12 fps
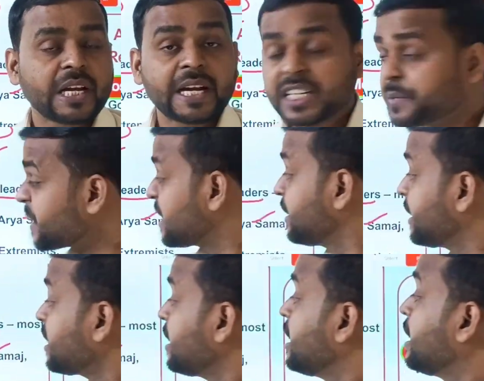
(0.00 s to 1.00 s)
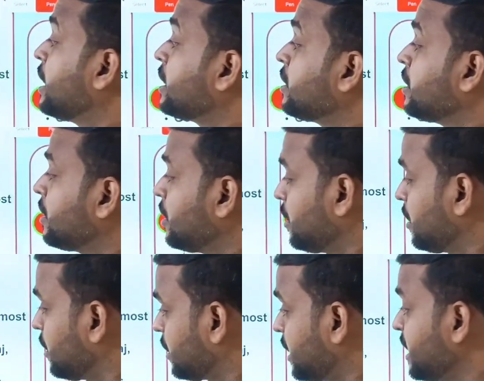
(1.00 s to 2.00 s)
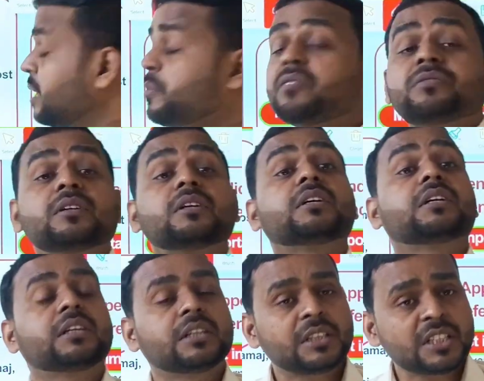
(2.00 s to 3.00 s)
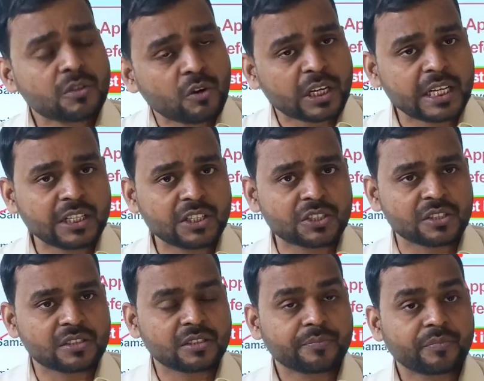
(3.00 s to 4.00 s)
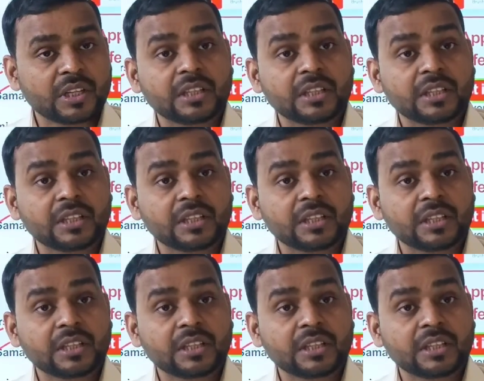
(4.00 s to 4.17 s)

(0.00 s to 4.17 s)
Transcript: and especially the name of these organizations,